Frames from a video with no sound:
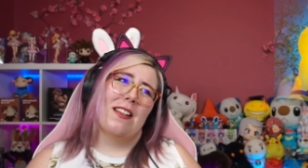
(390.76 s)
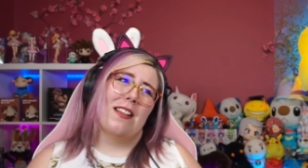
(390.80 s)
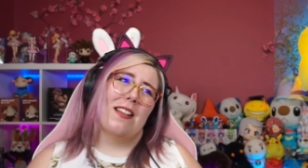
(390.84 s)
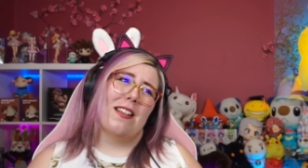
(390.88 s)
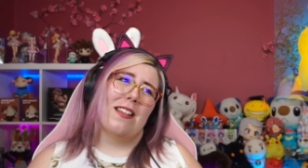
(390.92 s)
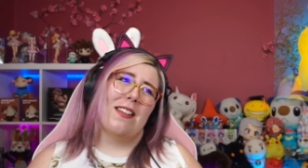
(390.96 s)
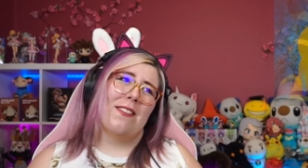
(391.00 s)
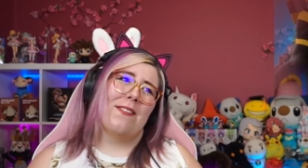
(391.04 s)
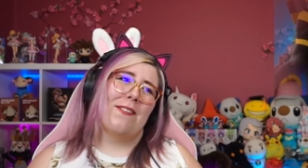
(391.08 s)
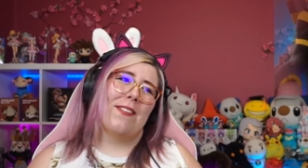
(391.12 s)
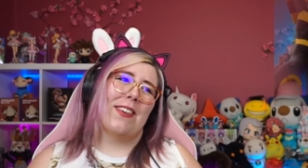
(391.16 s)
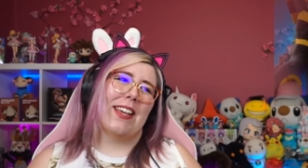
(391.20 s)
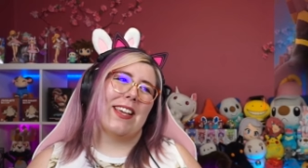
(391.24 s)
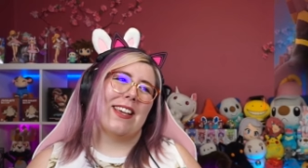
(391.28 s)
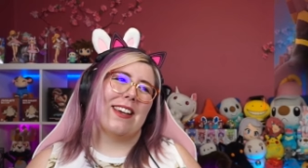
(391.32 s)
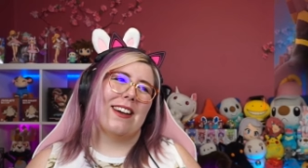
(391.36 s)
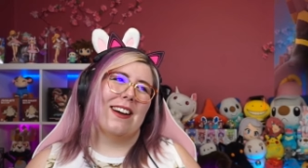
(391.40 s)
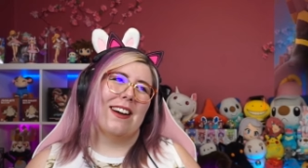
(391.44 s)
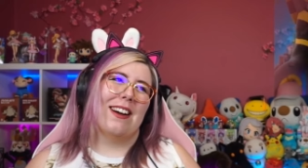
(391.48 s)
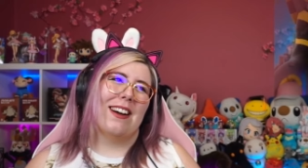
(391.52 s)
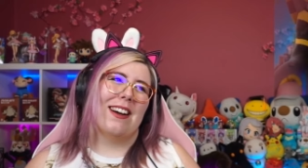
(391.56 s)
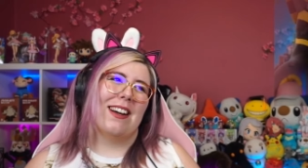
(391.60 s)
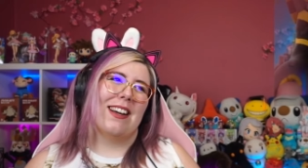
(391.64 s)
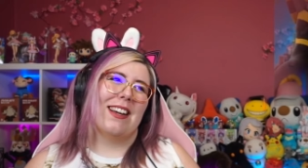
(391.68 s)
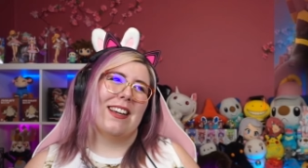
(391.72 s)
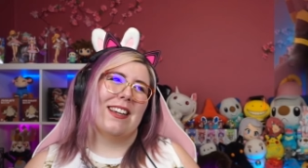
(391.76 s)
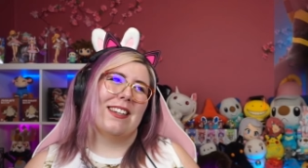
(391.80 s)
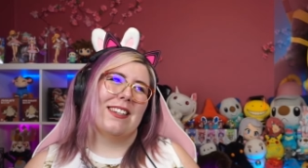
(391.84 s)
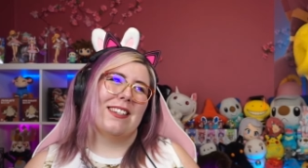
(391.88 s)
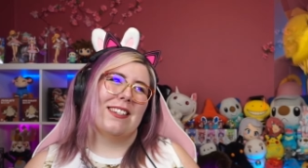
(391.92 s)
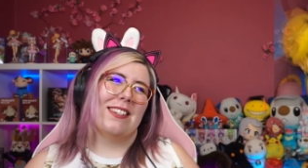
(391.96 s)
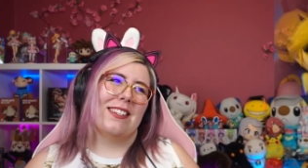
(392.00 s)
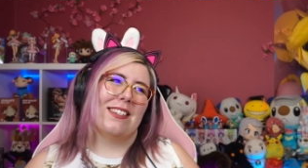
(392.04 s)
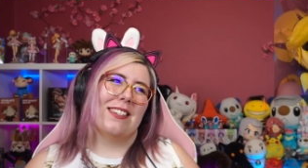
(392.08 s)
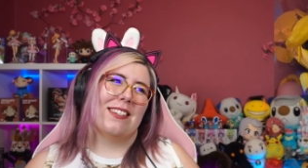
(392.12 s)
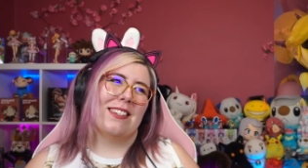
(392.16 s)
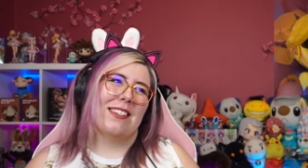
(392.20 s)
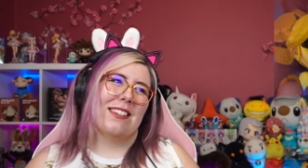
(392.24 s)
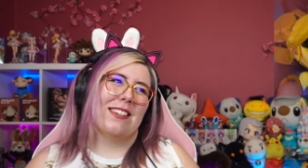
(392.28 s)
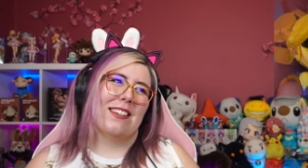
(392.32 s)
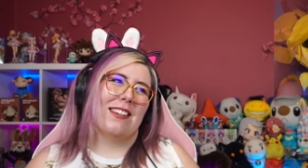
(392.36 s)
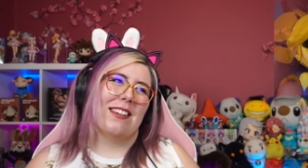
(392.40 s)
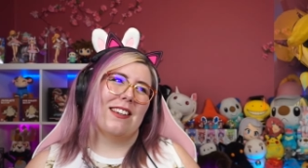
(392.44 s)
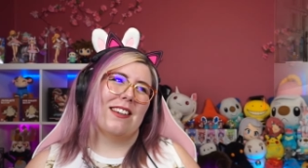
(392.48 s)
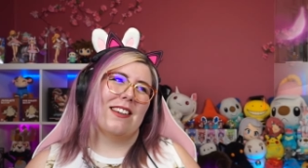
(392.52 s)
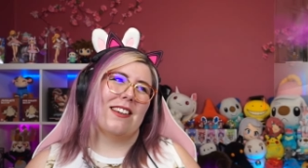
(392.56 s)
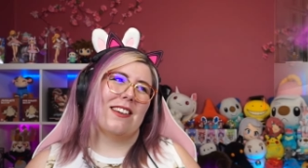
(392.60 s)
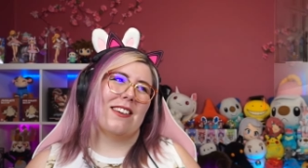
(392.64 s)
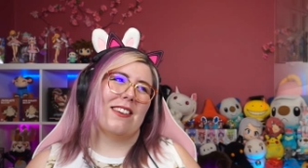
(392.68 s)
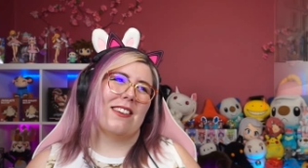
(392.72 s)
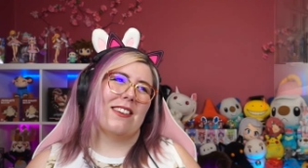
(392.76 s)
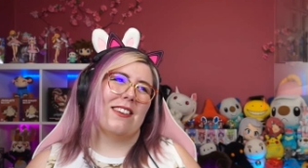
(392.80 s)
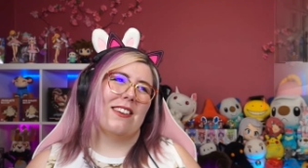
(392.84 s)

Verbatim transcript: Oh my gosh. Girl.